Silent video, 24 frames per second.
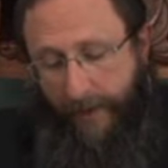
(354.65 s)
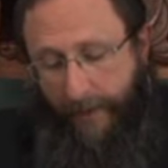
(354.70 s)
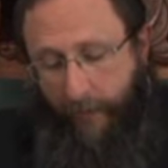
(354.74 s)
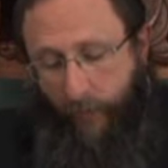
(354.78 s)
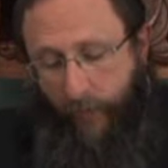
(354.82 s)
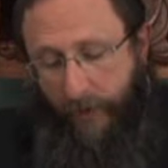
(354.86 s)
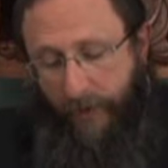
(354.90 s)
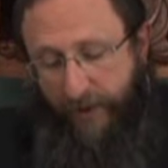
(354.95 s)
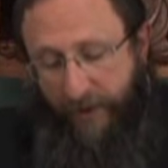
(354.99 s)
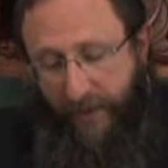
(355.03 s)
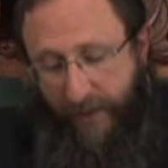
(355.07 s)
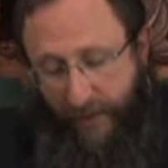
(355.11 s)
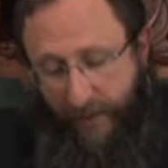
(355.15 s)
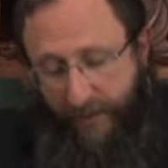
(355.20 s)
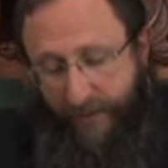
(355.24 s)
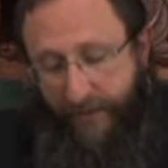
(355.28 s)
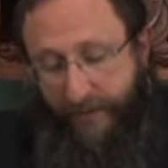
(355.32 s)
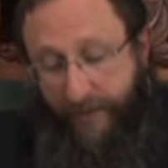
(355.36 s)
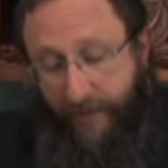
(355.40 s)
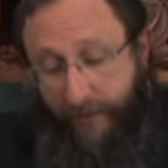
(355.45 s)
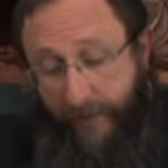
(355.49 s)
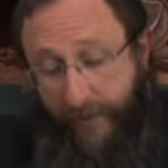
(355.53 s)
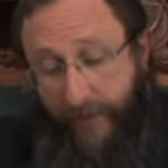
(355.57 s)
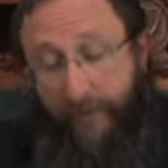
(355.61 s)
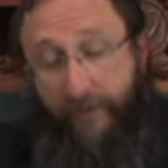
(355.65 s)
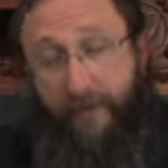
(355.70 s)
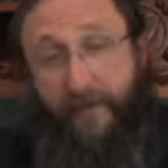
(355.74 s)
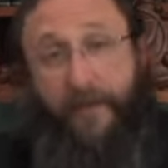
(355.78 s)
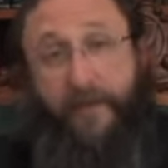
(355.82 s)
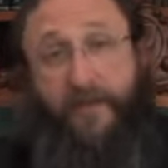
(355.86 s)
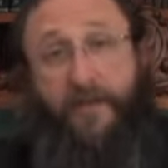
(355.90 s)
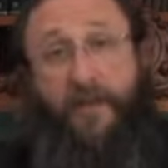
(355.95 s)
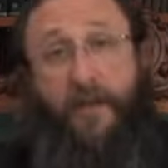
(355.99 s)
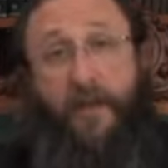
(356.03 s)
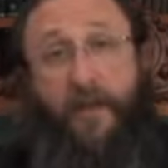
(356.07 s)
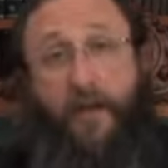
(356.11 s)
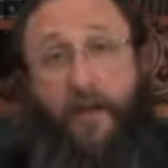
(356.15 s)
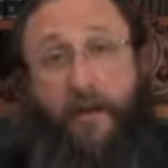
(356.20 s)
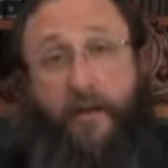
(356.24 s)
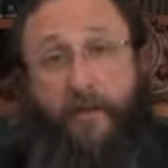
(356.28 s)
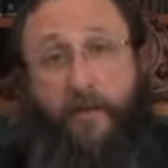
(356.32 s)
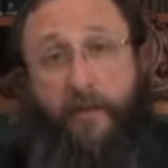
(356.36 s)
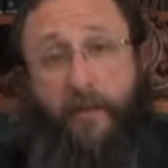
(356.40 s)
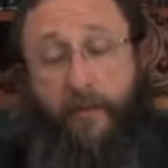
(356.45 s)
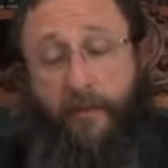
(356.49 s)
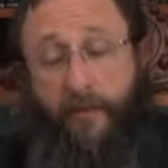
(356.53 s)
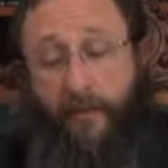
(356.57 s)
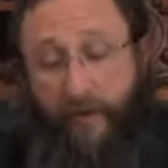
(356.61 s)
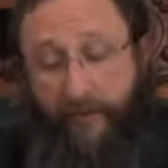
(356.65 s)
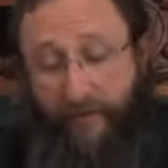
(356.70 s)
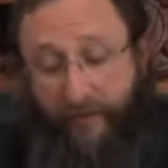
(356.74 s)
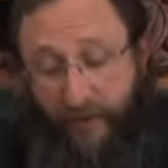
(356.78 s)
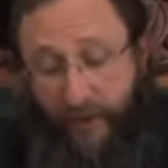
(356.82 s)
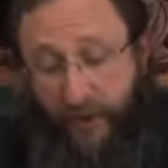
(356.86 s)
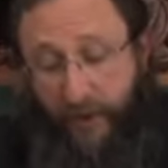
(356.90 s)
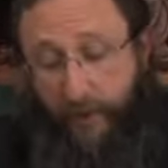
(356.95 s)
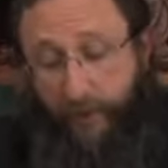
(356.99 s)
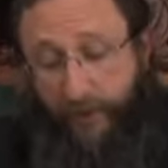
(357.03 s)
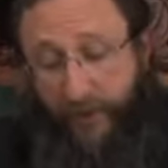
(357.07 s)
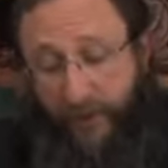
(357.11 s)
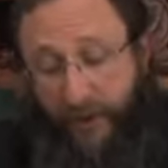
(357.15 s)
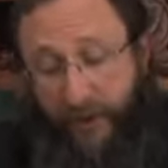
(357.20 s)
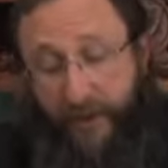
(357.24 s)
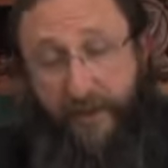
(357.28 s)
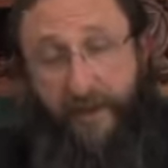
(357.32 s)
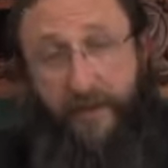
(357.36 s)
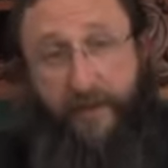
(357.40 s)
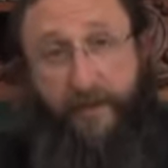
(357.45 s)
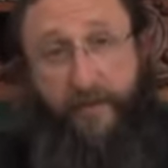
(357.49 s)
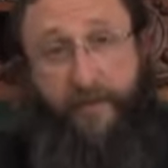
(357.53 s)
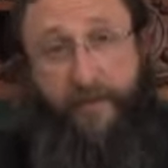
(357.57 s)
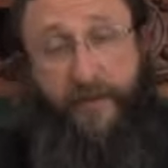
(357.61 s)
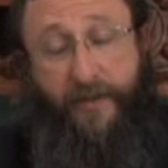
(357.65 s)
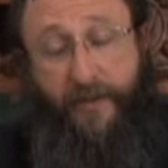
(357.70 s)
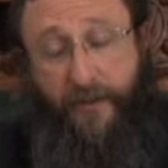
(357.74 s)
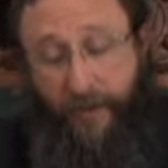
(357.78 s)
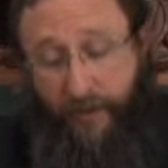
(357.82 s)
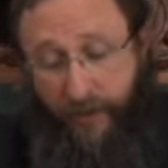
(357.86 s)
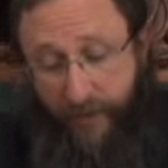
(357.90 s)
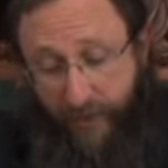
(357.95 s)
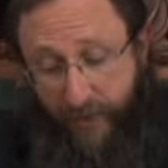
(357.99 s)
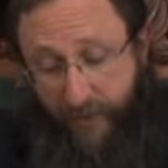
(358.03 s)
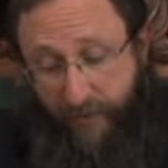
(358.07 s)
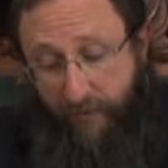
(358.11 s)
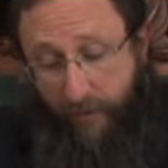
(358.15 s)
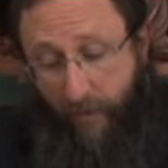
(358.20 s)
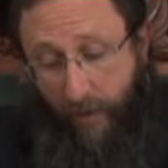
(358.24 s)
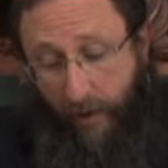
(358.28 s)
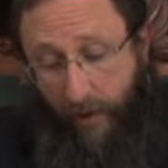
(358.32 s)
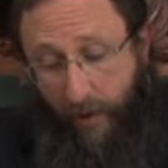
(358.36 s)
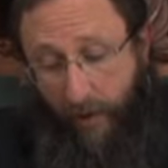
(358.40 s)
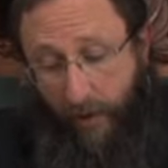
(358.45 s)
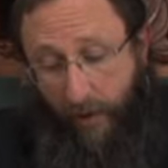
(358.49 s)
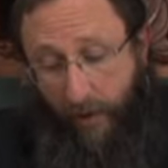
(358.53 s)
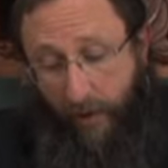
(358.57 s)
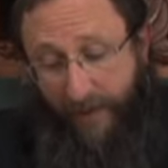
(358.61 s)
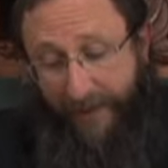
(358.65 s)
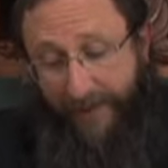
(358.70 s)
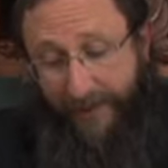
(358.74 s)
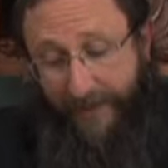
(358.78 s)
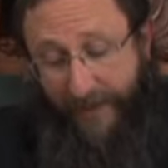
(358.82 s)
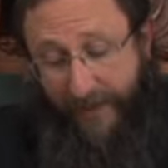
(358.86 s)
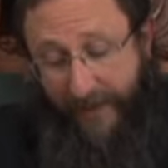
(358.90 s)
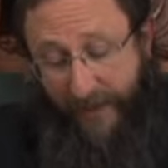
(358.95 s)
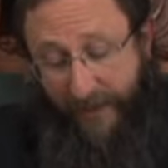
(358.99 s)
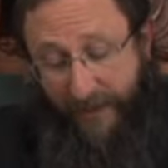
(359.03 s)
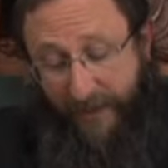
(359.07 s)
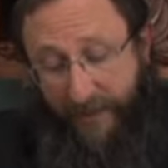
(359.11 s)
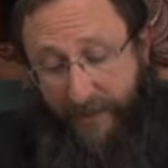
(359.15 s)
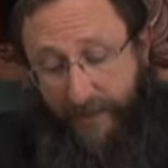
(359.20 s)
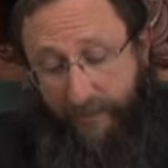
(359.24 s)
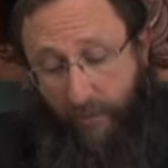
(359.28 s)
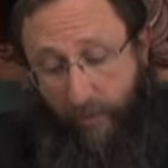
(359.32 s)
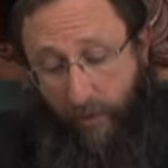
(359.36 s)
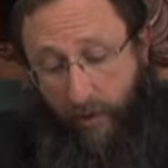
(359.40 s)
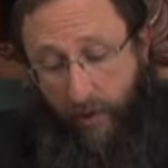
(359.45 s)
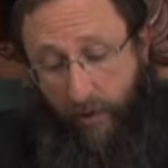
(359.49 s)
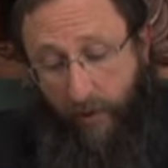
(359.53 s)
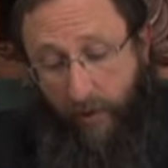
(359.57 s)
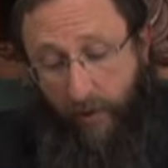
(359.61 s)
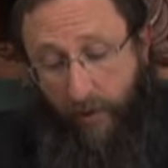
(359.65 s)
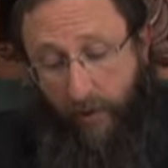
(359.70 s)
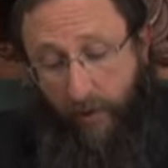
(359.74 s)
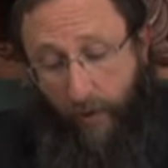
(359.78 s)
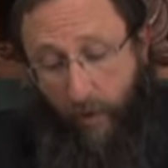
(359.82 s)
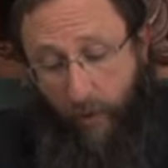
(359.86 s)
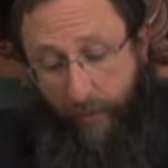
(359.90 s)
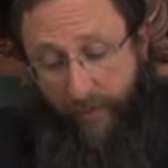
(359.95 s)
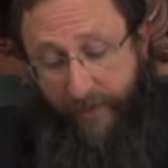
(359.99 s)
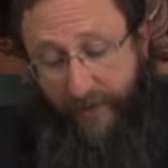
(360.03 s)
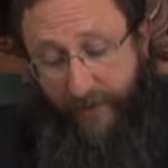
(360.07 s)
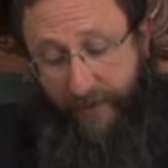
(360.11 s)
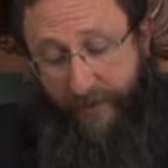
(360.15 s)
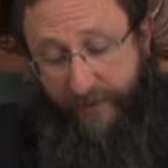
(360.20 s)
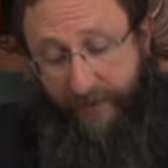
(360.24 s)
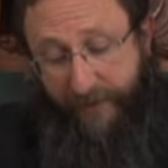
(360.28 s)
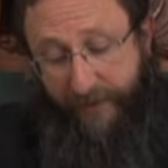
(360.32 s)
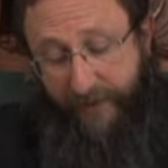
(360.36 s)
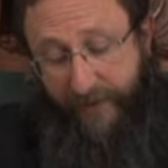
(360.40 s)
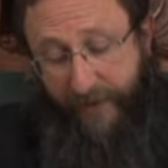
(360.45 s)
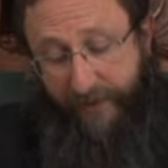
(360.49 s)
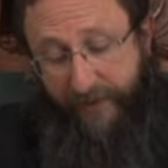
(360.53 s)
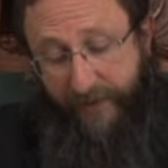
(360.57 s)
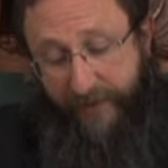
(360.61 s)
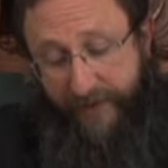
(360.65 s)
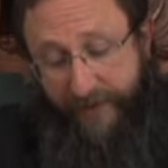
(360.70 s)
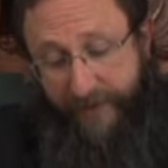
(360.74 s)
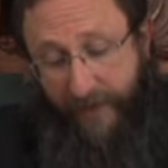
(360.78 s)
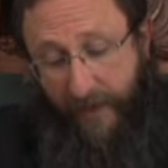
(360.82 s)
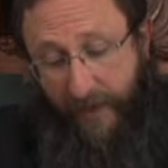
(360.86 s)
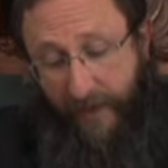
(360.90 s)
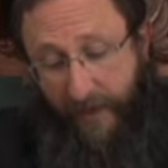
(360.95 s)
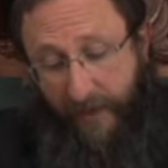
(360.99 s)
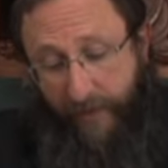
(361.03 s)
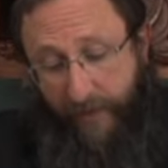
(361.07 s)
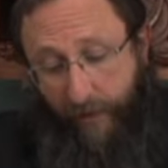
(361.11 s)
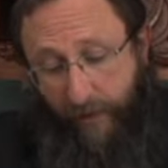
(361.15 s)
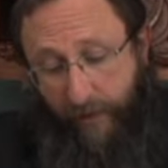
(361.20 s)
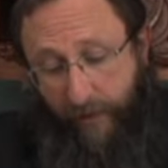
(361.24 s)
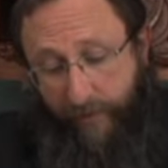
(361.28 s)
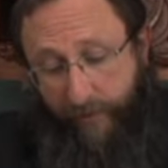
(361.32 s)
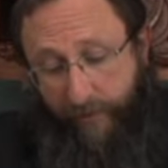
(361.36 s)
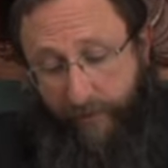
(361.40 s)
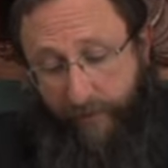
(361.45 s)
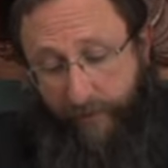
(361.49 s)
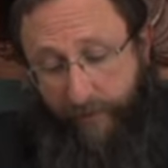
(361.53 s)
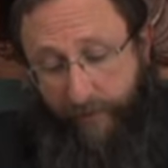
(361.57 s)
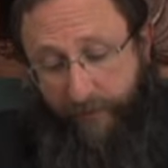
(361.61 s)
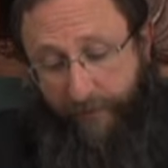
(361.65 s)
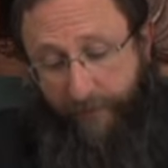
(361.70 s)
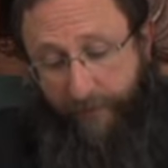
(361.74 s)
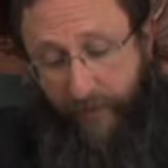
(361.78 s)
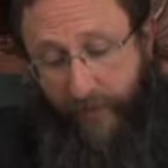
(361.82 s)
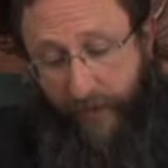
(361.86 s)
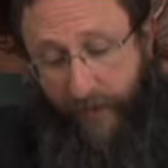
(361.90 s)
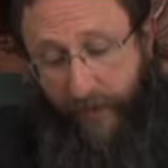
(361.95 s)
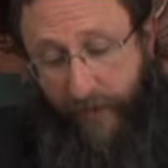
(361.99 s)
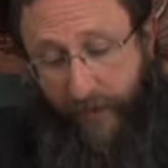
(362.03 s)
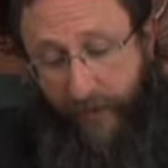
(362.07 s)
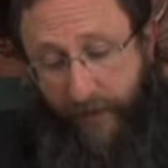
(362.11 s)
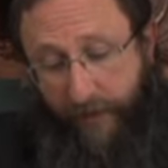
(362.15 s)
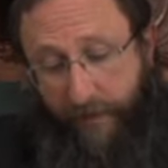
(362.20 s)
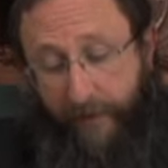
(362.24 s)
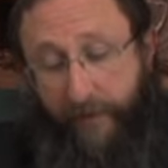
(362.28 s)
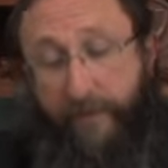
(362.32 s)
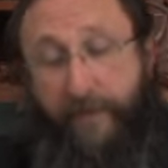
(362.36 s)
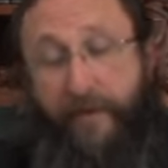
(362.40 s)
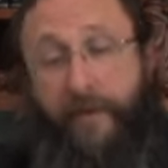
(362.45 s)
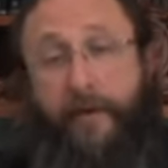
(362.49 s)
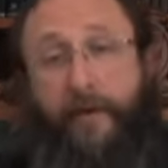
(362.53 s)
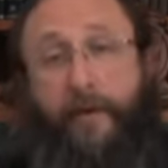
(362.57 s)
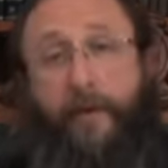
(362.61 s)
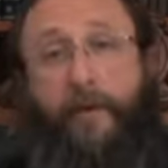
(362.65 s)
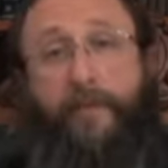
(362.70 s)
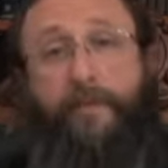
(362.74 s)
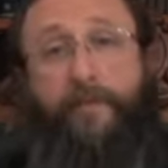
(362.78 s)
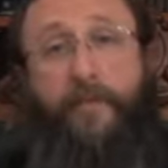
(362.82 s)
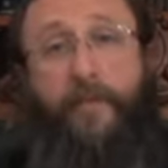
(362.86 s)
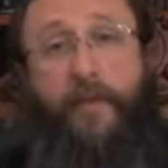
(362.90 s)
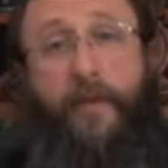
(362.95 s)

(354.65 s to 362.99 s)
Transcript: which tells us about these pishpeshim, these small gates, small openings at the side of the